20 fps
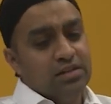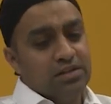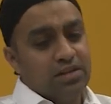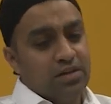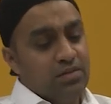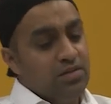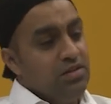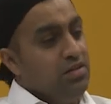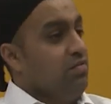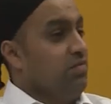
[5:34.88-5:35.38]

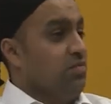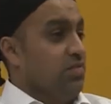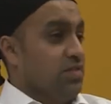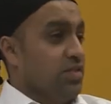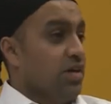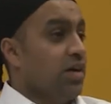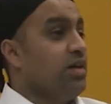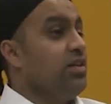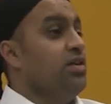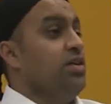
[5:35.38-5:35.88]
So you've
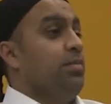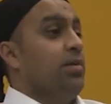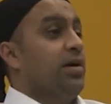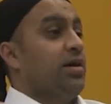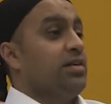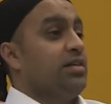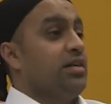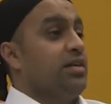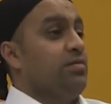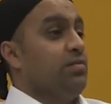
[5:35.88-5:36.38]
started a new
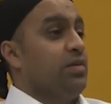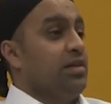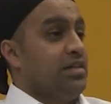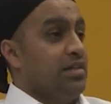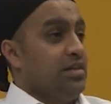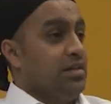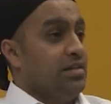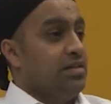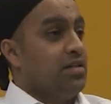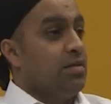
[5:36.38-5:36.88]
party, which
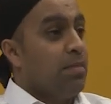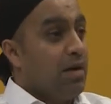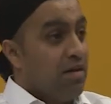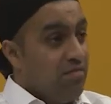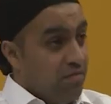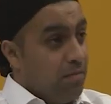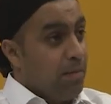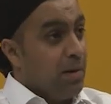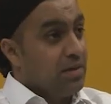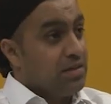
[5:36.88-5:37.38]
is the
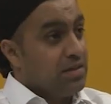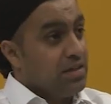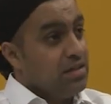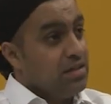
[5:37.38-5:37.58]
Panth Party.